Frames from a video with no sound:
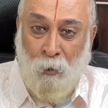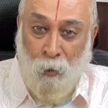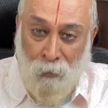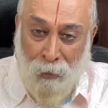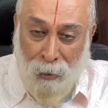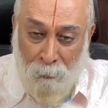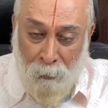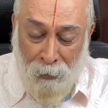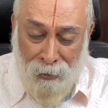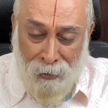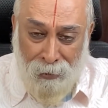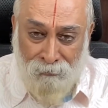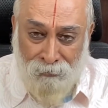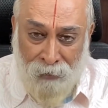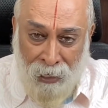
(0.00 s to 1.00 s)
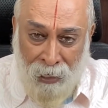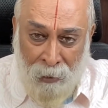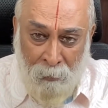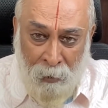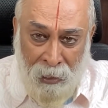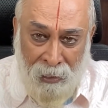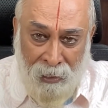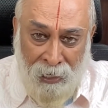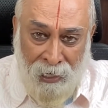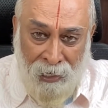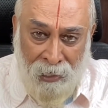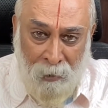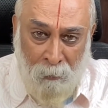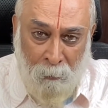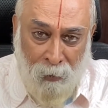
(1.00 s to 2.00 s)
Over a period of time he
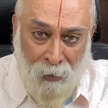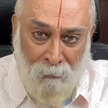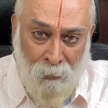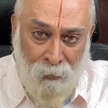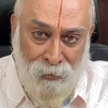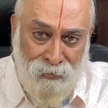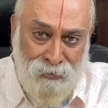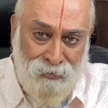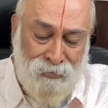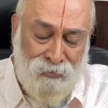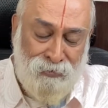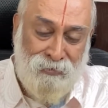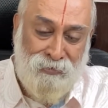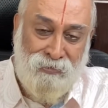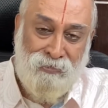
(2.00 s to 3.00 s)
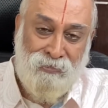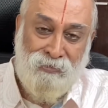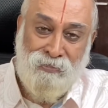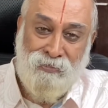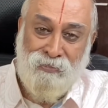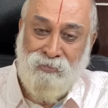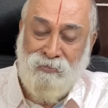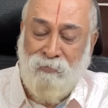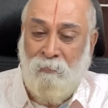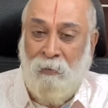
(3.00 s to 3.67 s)
gained powers.